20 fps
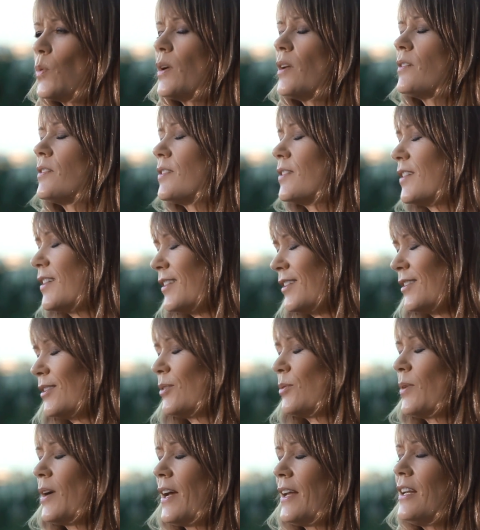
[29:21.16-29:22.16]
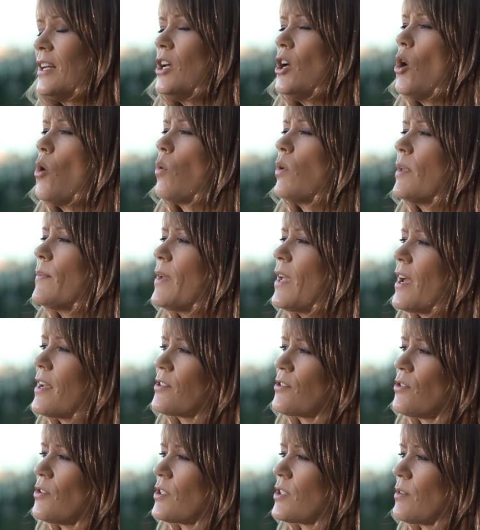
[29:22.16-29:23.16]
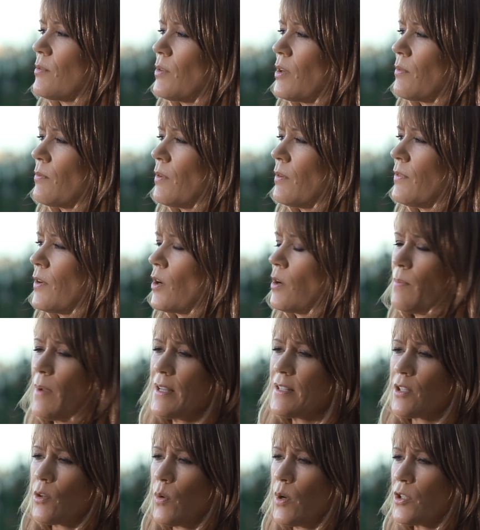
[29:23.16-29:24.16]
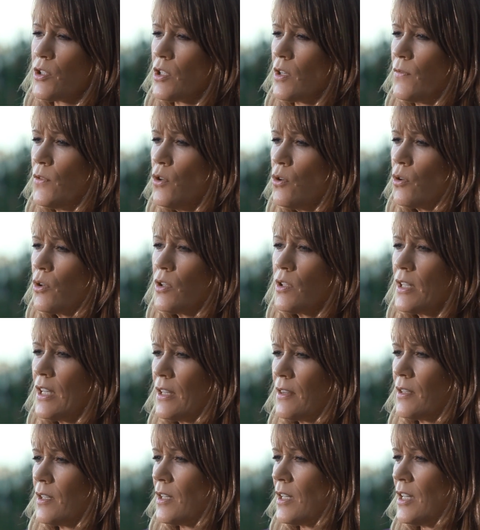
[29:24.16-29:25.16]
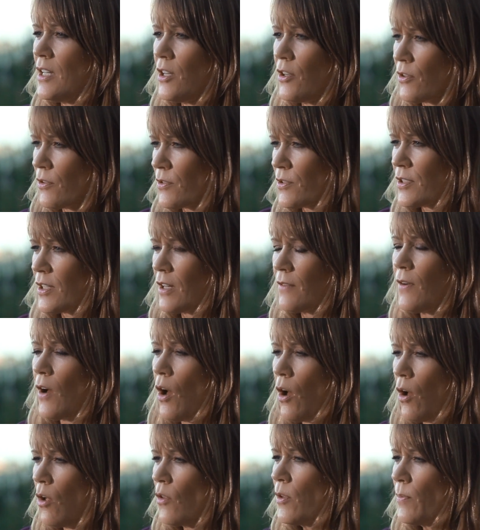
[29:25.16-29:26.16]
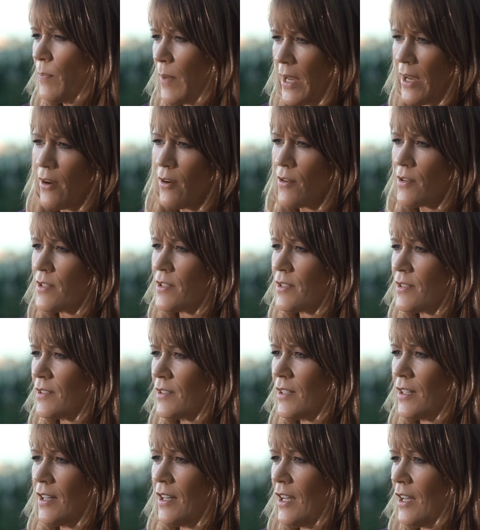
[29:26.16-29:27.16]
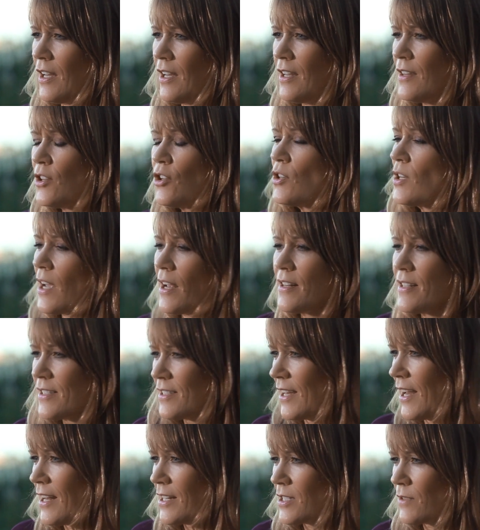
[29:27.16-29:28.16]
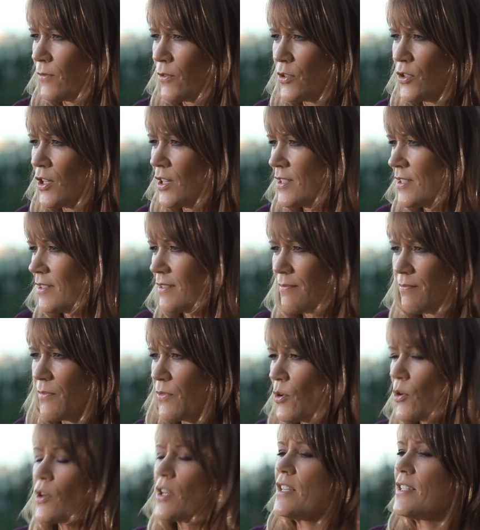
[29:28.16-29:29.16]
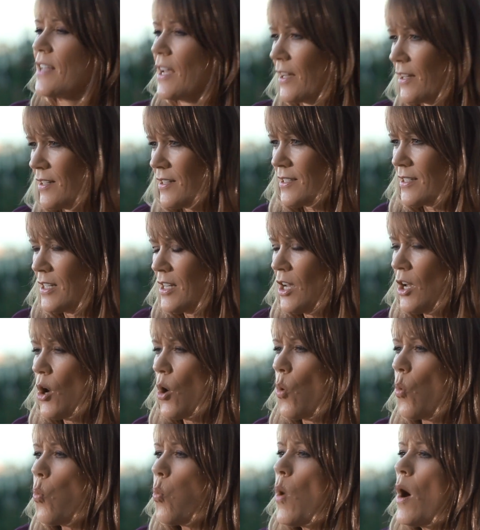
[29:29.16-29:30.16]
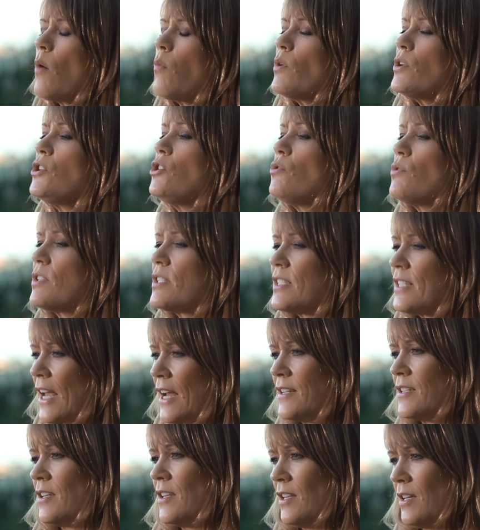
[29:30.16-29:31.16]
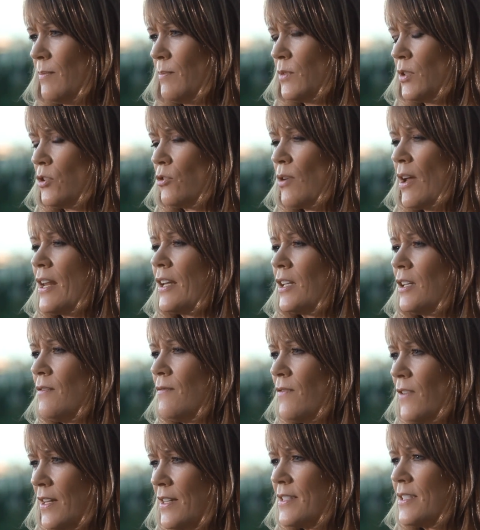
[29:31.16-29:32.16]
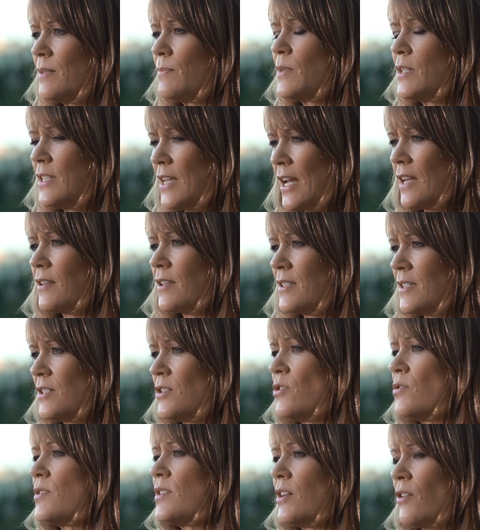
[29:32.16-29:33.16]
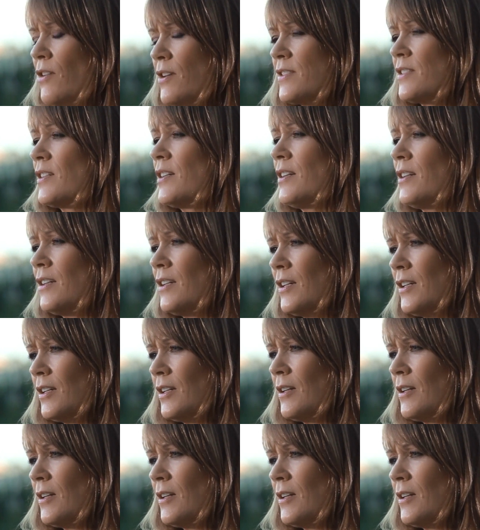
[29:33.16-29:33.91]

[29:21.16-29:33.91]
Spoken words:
The will to kill, right. Well, let me ask you just a very basic question. If you could get the ears of all the parents in the United States for just 30 seconds, what would you say to them to try to convince them to take this issue seriously?